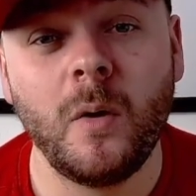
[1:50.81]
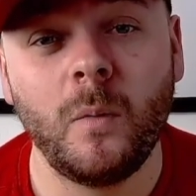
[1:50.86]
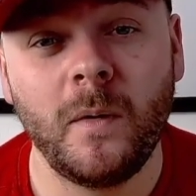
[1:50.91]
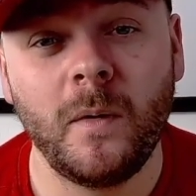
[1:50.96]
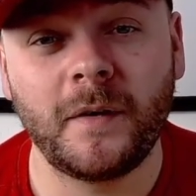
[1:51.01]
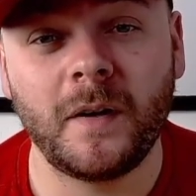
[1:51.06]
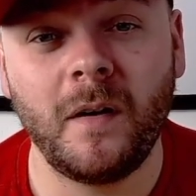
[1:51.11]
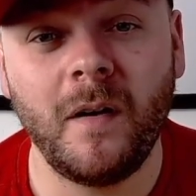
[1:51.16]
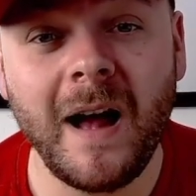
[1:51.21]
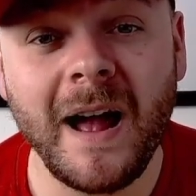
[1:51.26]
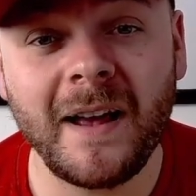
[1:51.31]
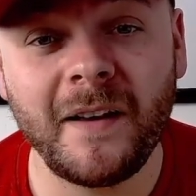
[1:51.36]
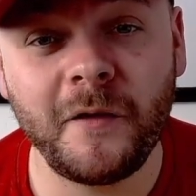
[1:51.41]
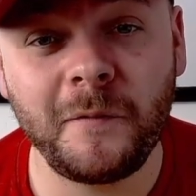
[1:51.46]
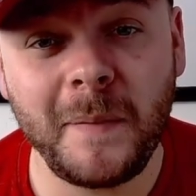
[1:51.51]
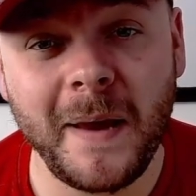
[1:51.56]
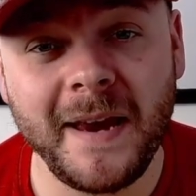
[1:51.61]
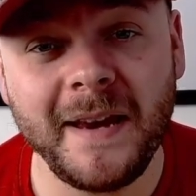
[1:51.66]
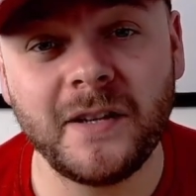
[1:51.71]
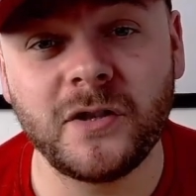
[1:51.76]
With the lack
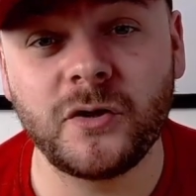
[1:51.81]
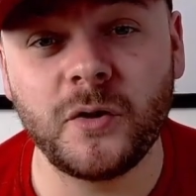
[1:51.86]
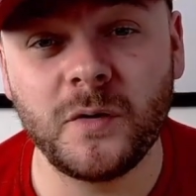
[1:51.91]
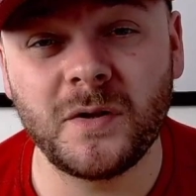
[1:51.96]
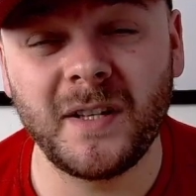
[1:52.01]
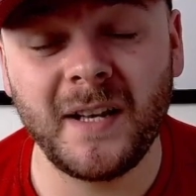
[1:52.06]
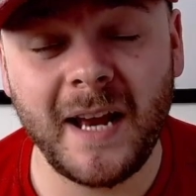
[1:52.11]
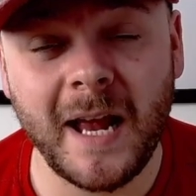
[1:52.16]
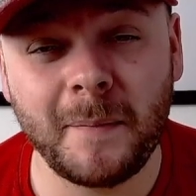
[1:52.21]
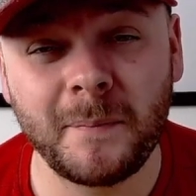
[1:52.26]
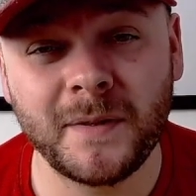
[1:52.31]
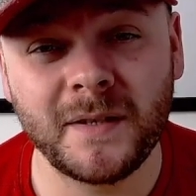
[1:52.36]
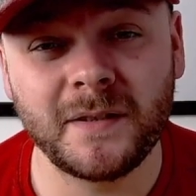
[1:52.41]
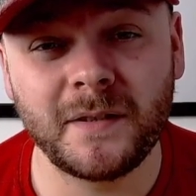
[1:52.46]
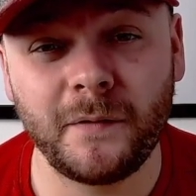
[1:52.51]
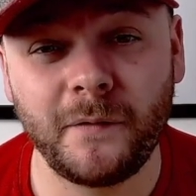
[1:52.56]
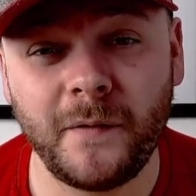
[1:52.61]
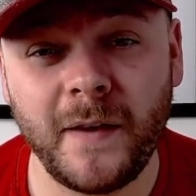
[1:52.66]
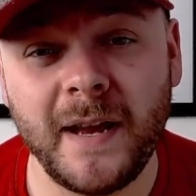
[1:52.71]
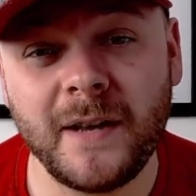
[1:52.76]
of pace due to the absence
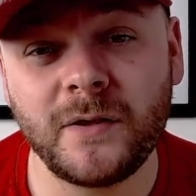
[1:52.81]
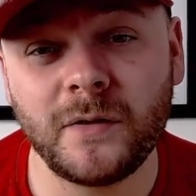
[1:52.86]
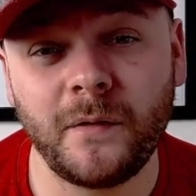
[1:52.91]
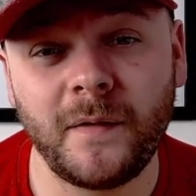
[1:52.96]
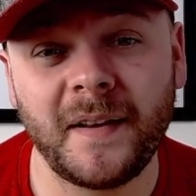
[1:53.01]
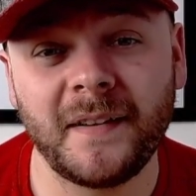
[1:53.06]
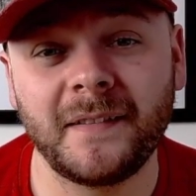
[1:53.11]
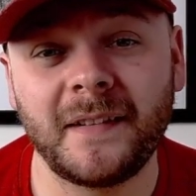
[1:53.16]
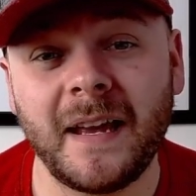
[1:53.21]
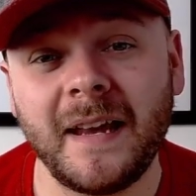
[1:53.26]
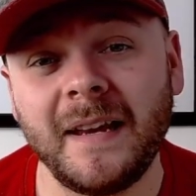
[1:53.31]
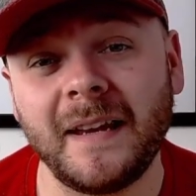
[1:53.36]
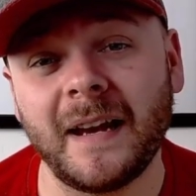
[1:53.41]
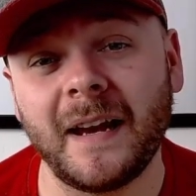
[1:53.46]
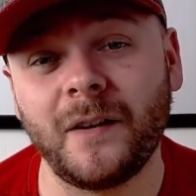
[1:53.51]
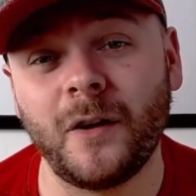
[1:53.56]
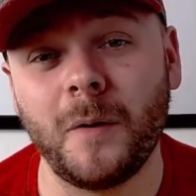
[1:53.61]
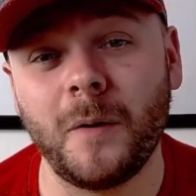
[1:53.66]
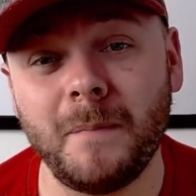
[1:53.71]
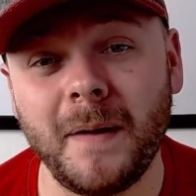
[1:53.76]
of Virgil van Dijk
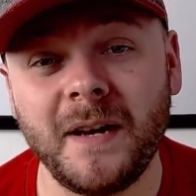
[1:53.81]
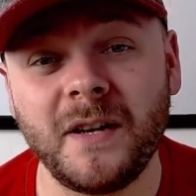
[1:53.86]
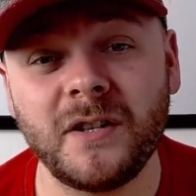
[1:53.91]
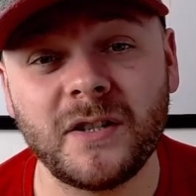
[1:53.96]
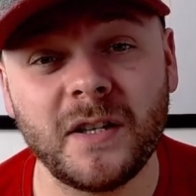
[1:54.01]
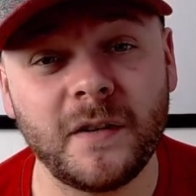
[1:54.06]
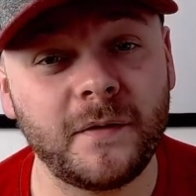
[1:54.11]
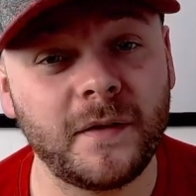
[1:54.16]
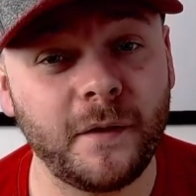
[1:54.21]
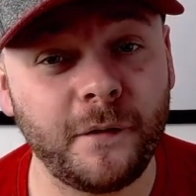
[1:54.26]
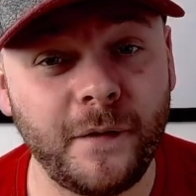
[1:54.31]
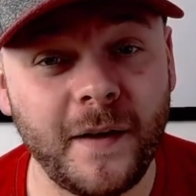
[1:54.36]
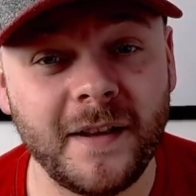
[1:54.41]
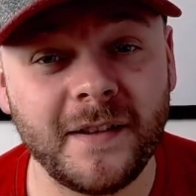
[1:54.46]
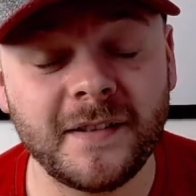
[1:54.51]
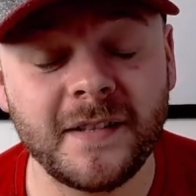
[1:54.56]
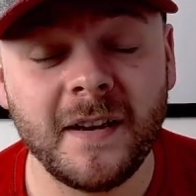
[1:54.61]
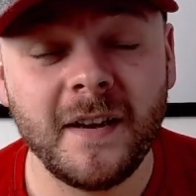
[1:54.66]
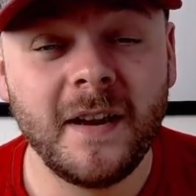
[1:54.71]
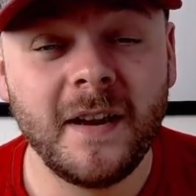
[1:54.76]
and our makeshift defence,